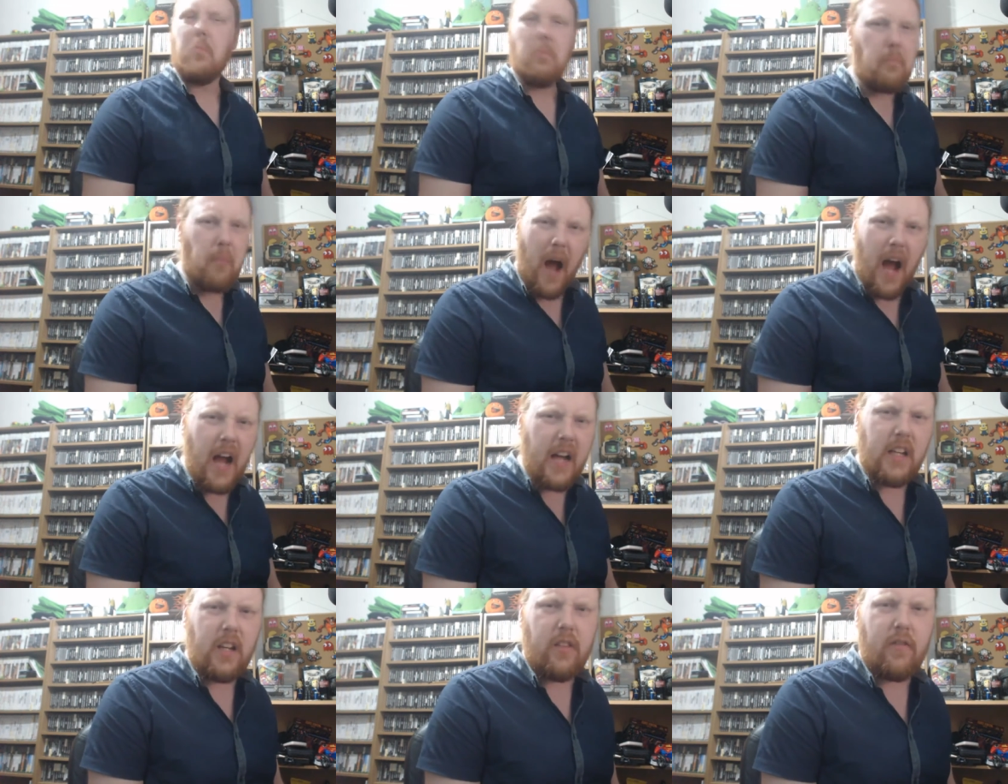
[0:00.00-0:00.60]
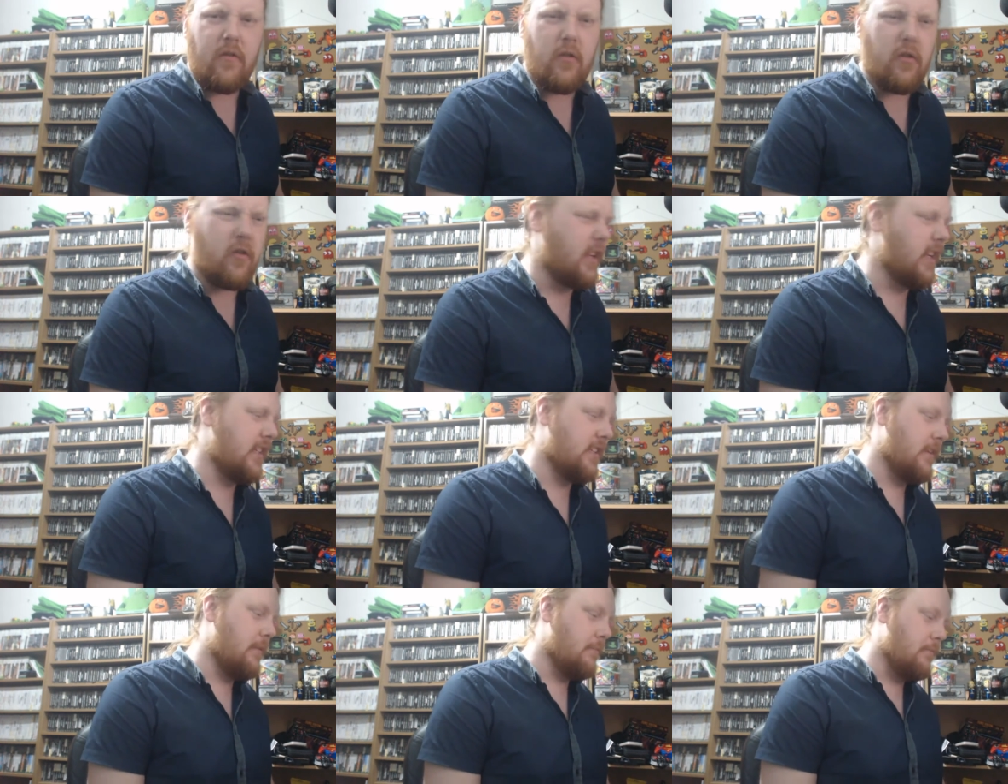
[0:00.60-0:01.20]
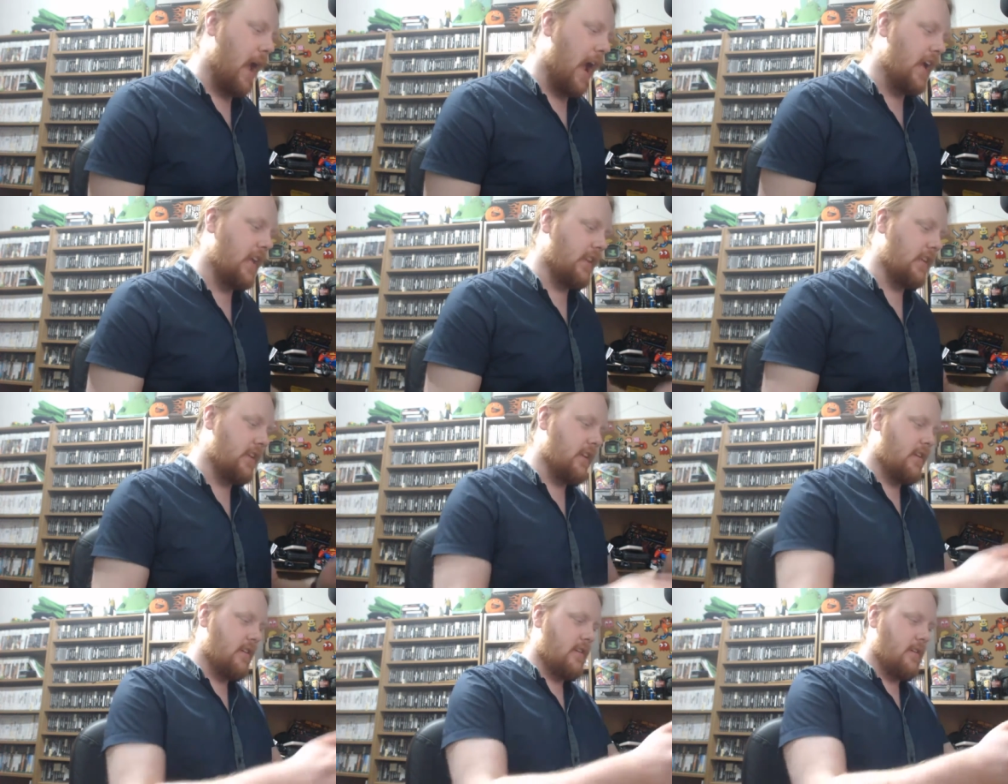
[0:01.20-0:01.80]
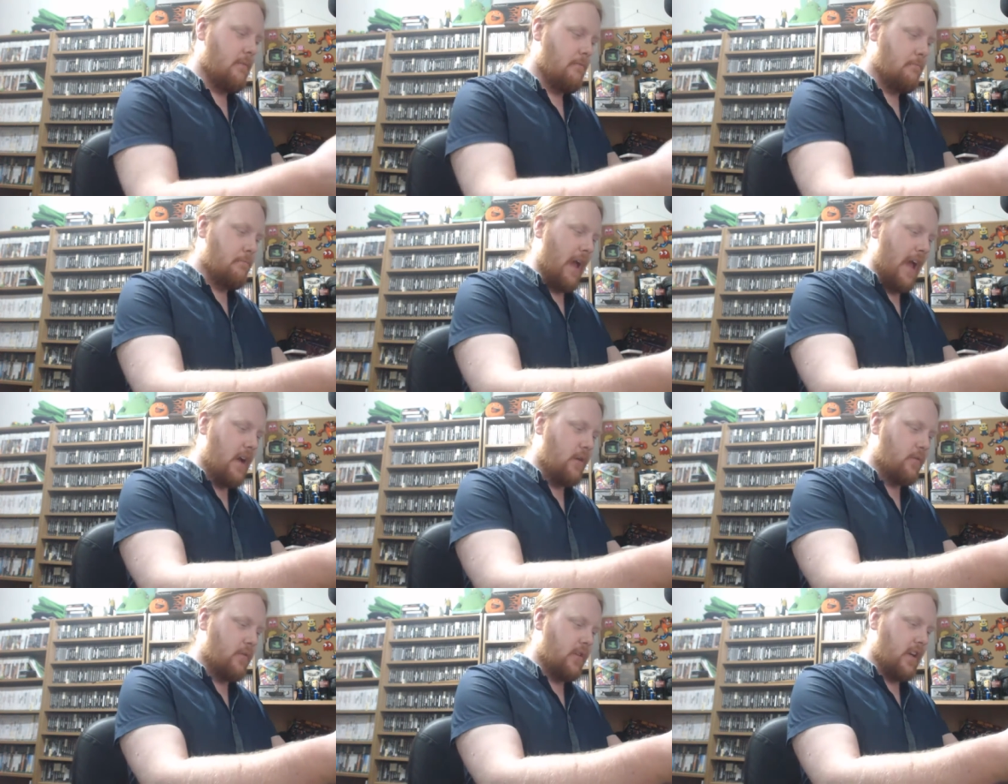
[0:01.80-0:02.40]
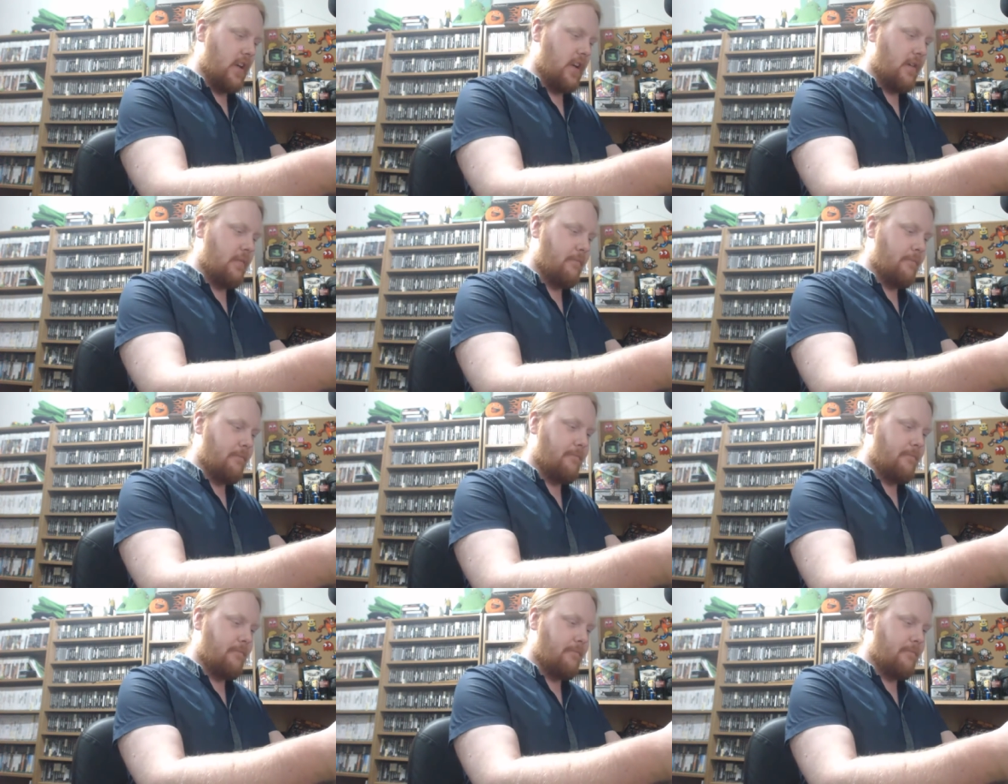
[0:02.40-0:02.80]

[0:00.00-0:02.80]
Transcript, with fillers: Piling through these. Piling. Pounding it.